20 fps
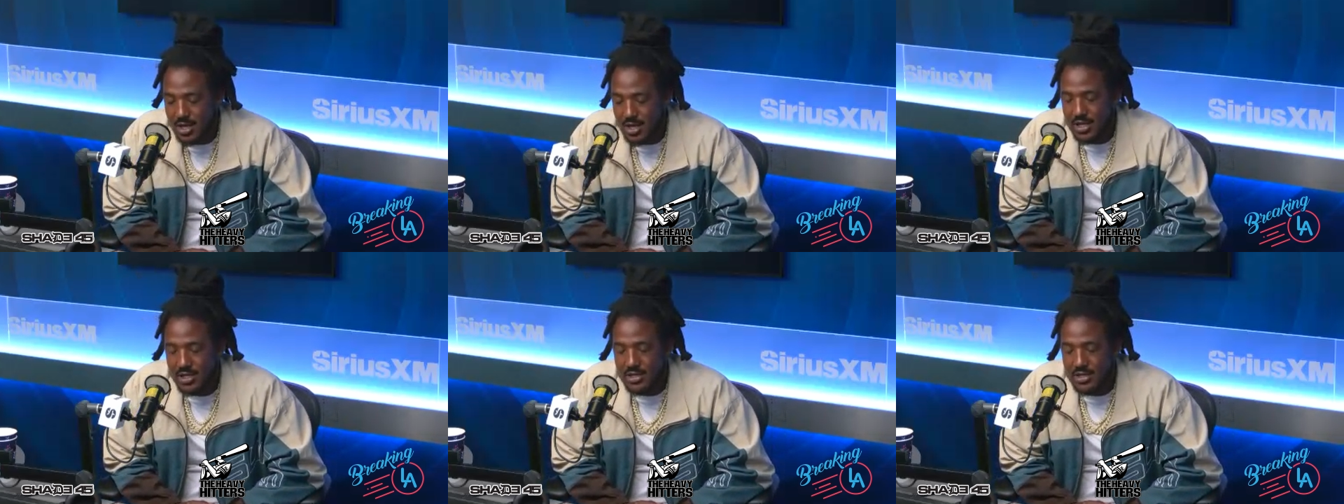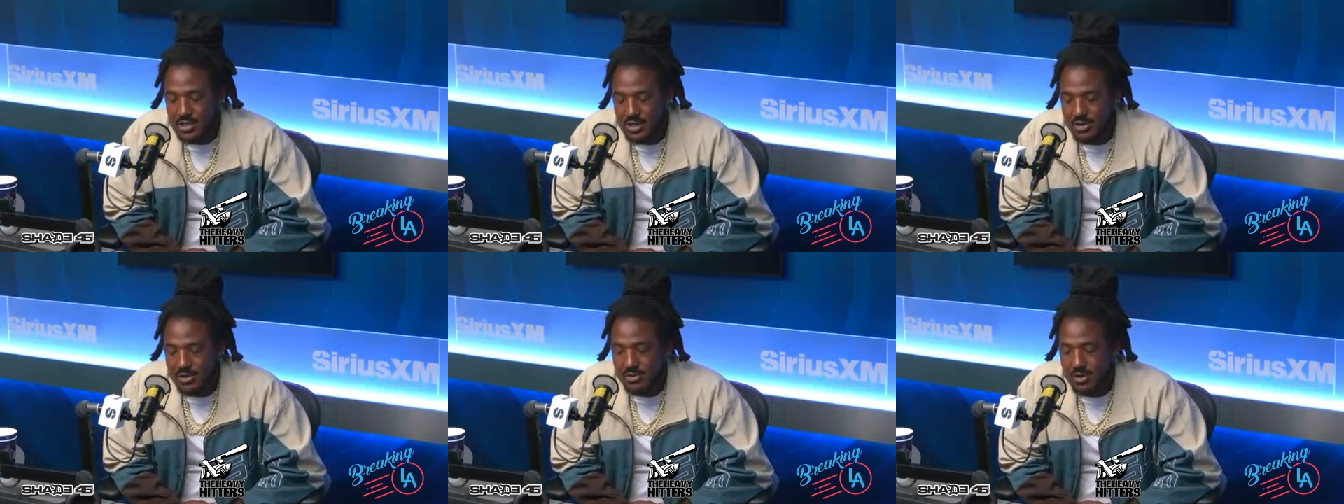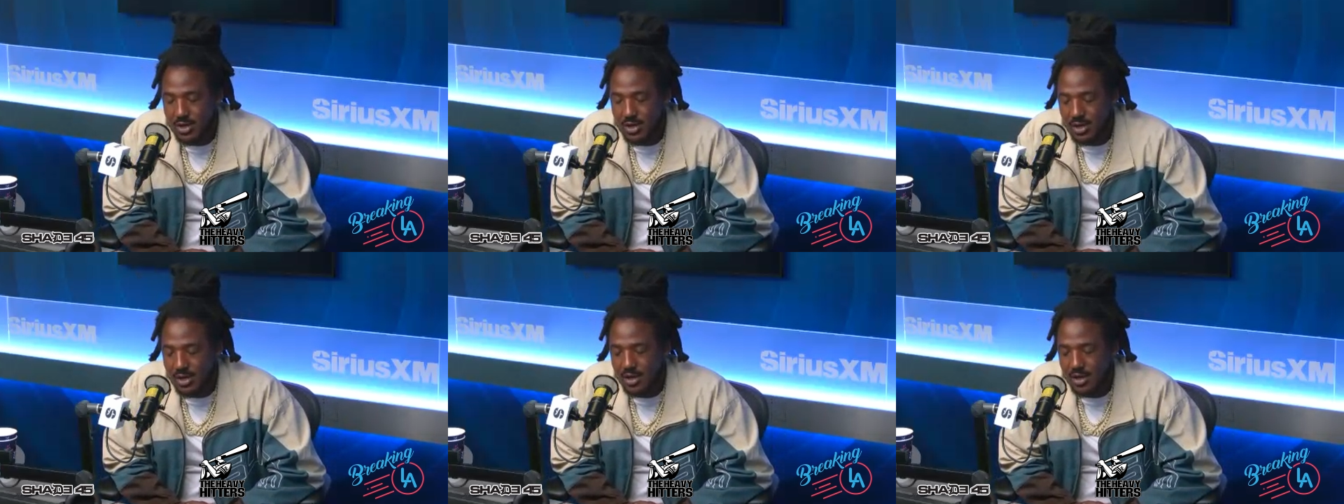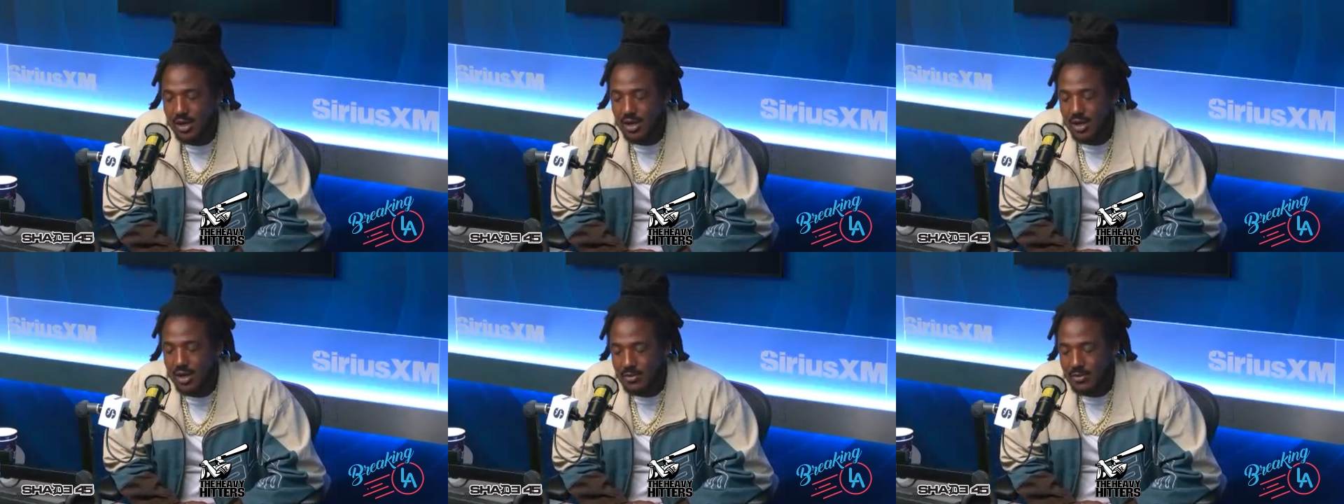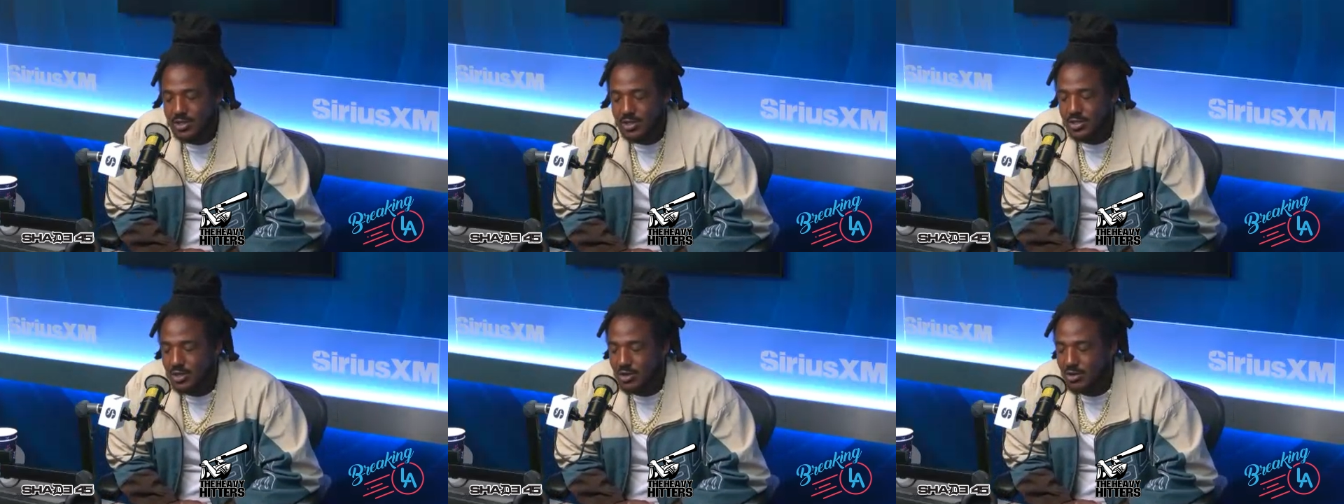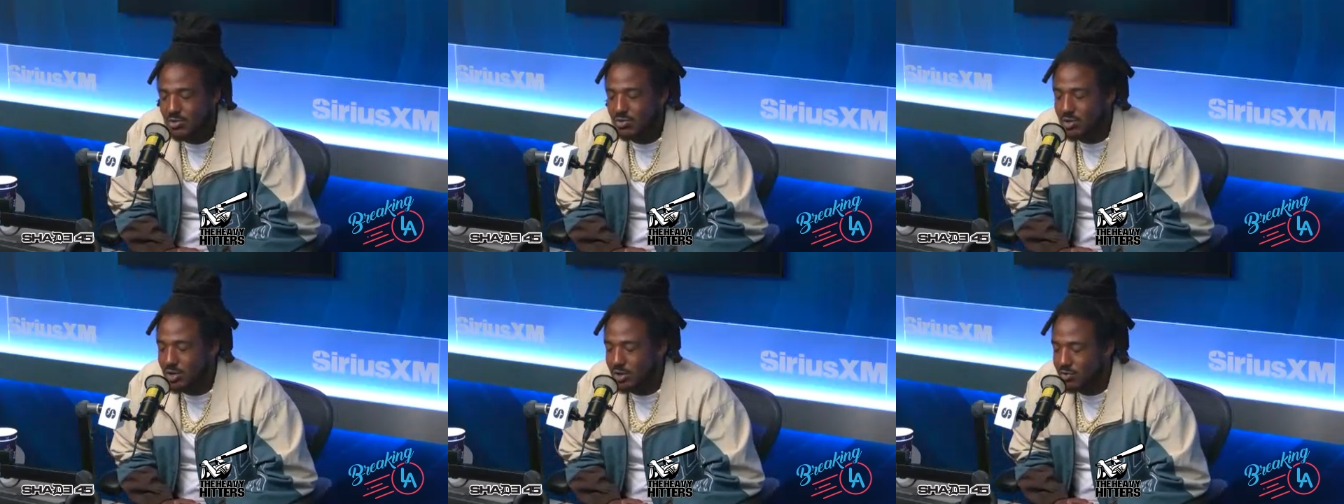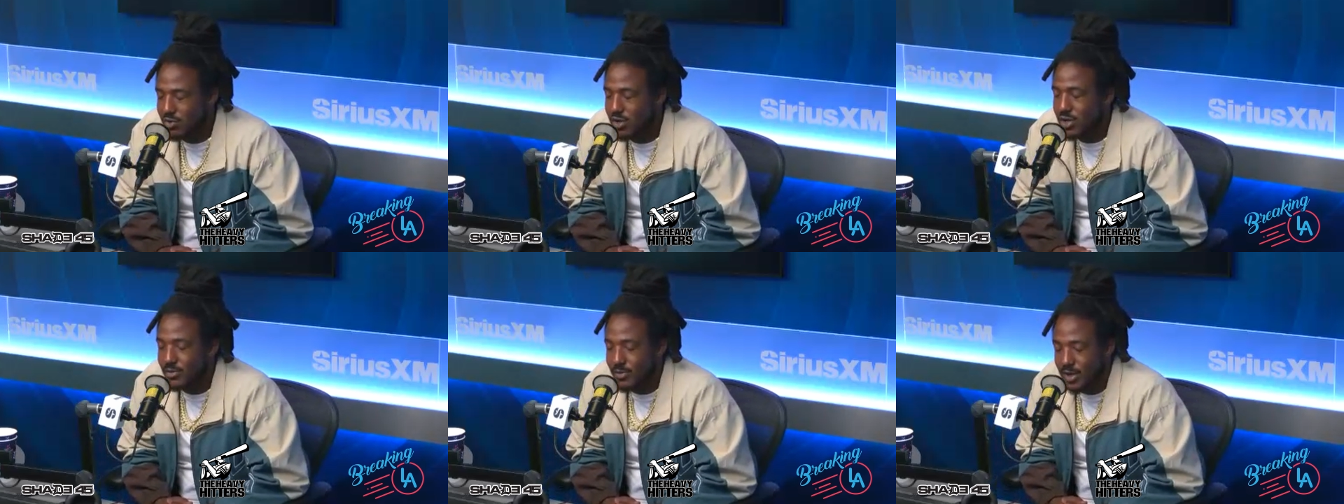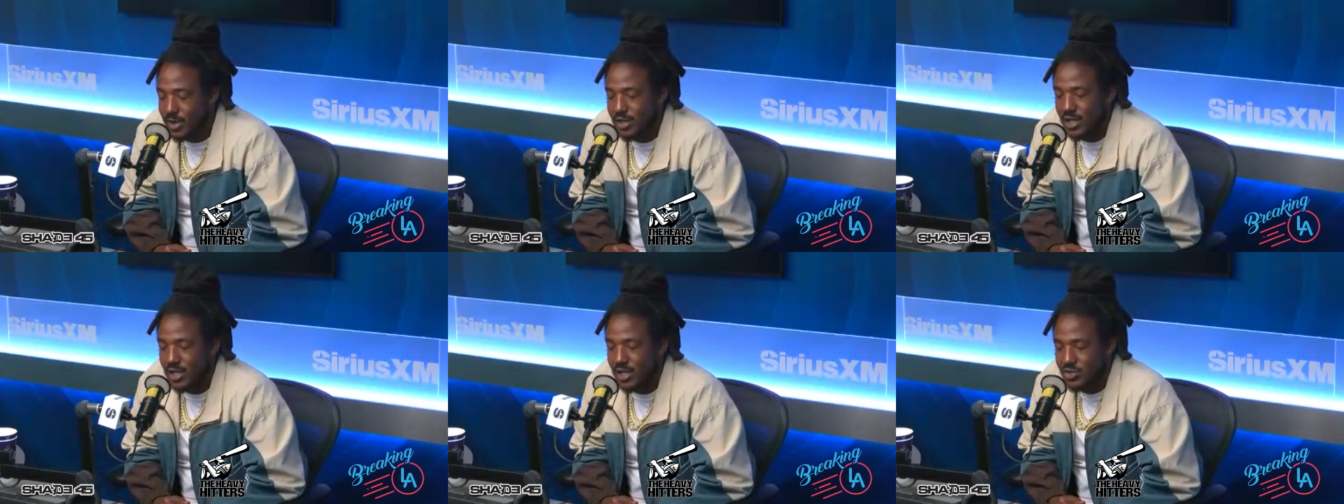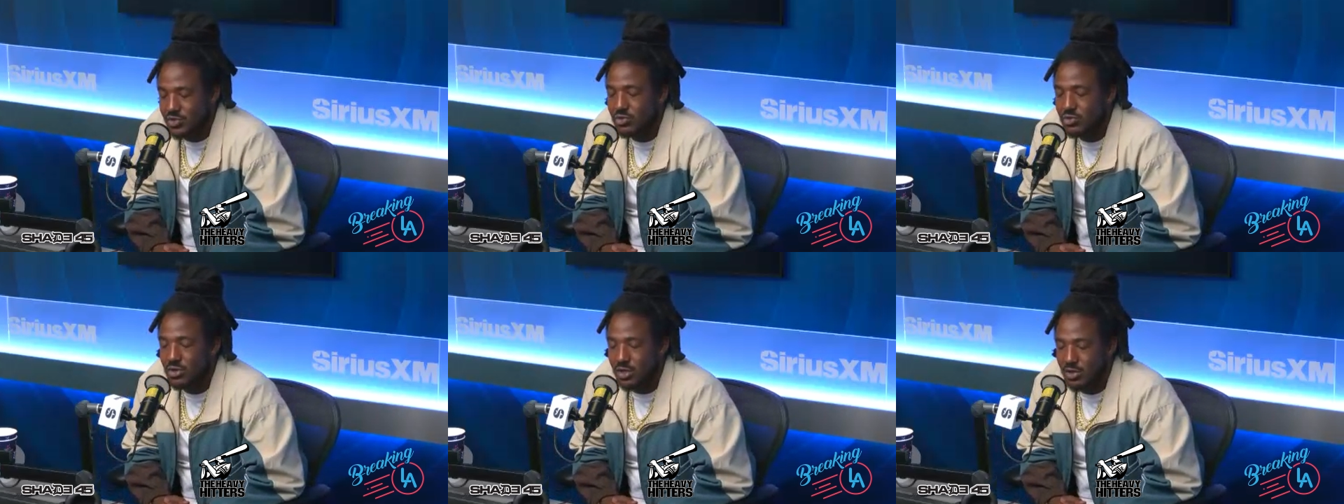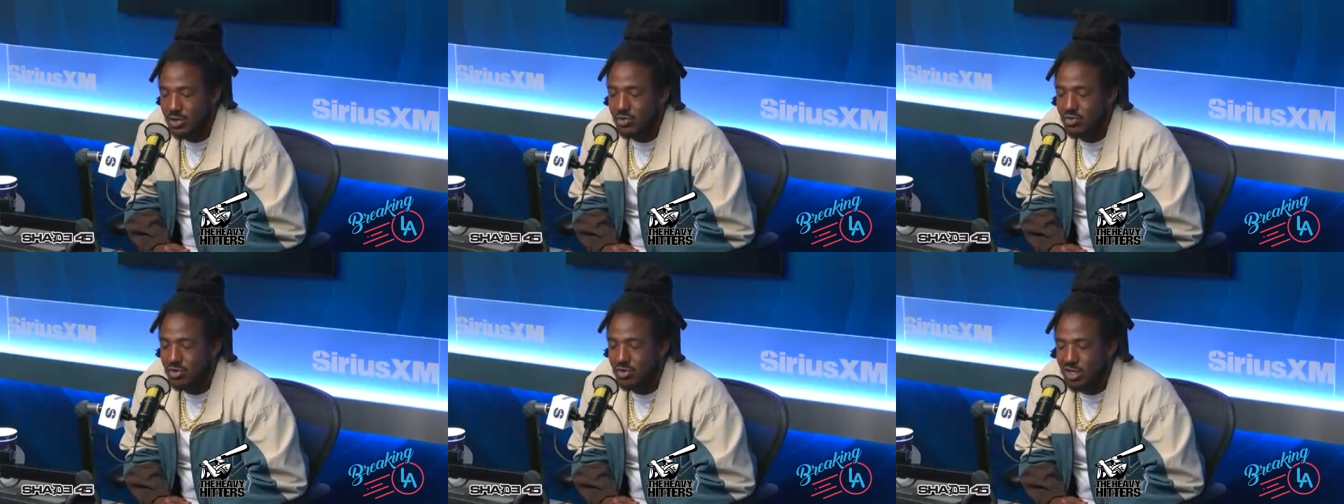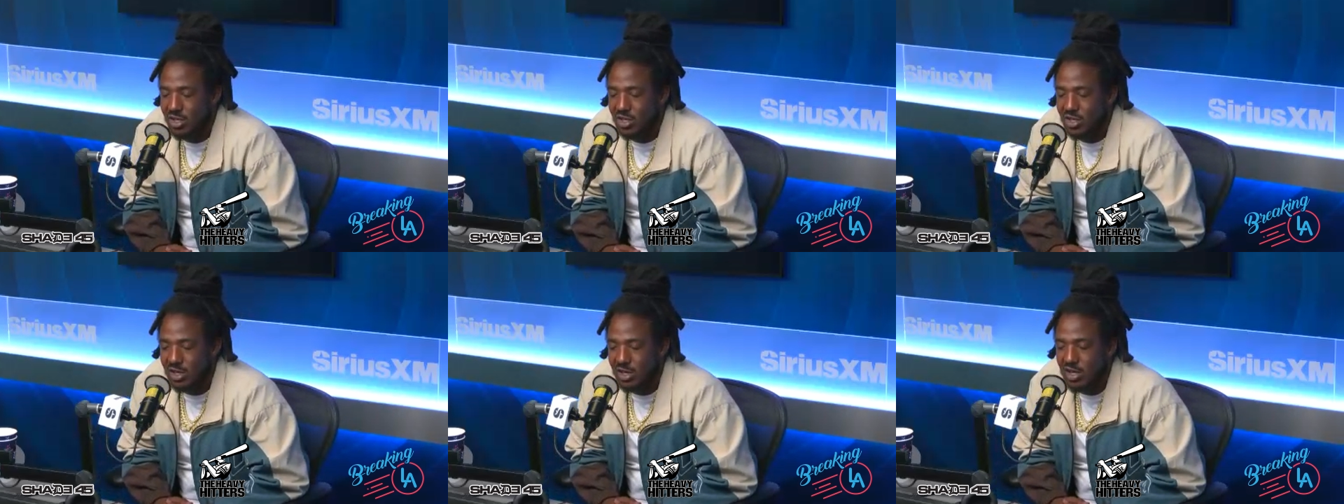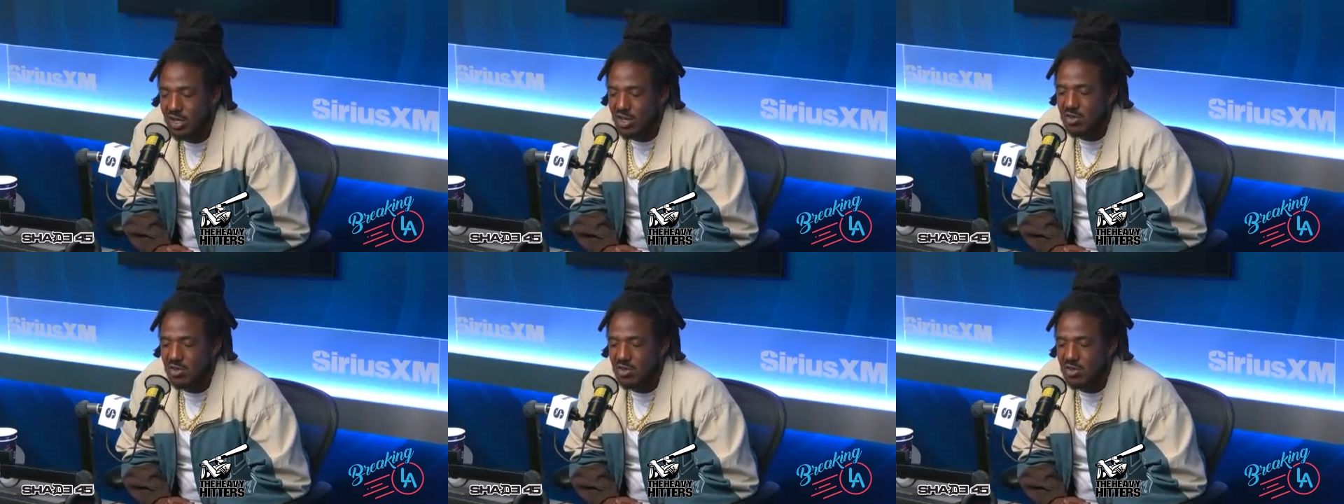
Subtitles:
And so I'm in total agreement that you could